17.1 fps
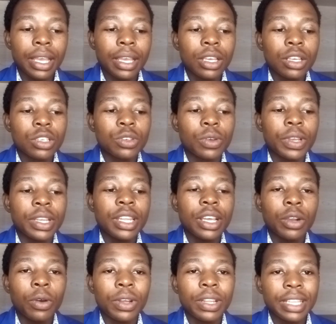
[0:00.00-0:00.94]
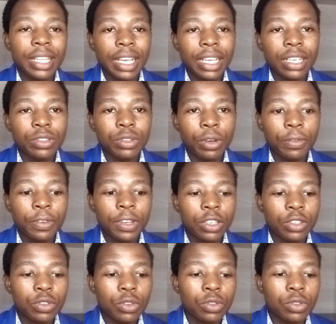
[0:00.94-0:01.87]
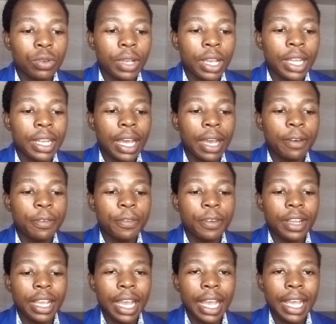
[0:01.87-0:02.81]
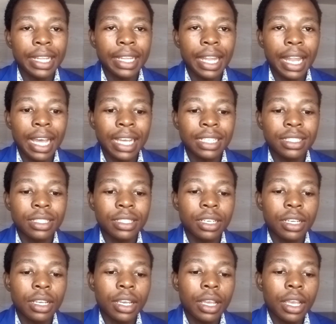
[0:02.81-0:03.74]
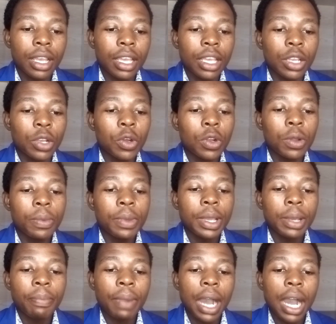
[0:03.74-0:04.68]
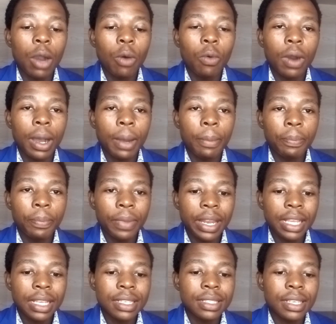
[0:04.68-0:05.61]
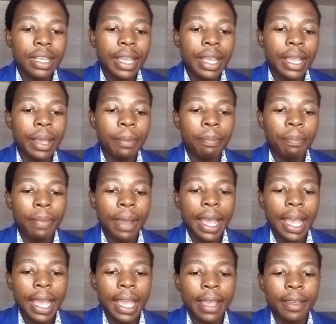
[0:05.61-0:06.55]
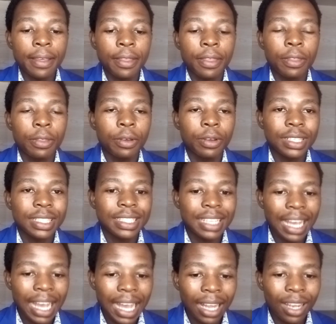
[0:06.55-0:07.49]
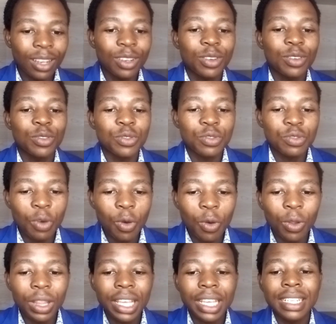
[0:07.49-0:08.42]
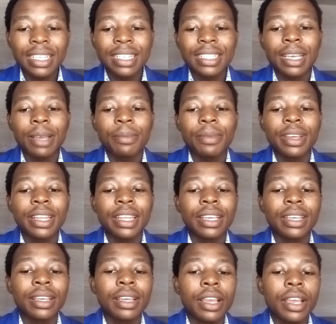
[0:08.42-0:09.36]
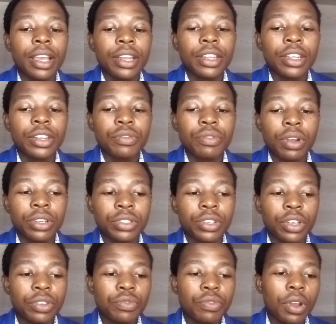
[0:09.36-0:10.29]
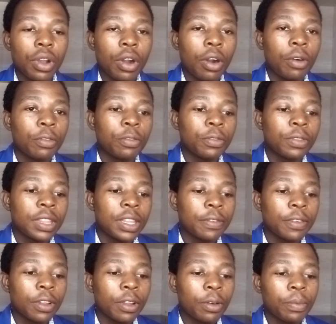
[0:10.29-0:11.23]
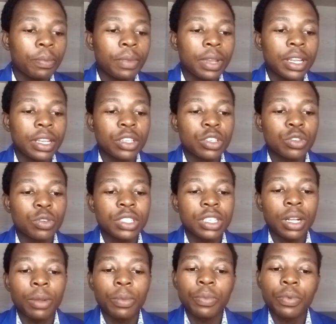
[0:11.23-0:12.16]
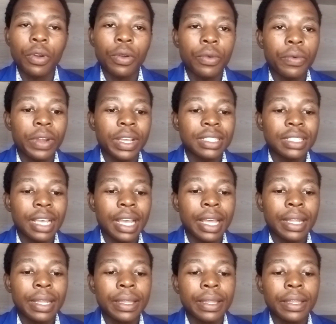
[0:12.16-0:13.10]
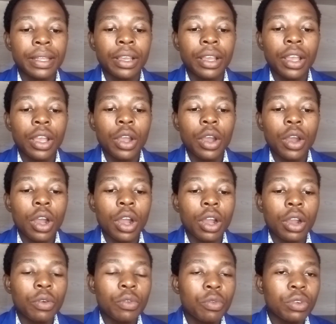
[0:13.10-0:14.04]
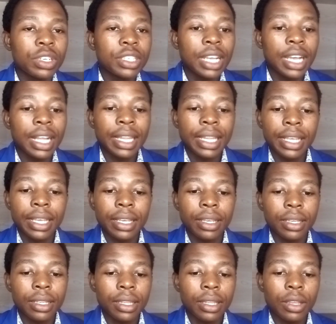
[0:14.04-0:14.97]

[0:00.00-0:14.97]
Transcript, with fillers: So, in the context of Lesotho and Africa at large, economic power plays a pivotal role in determining the trajectory of development, social progress, and uh, crucially the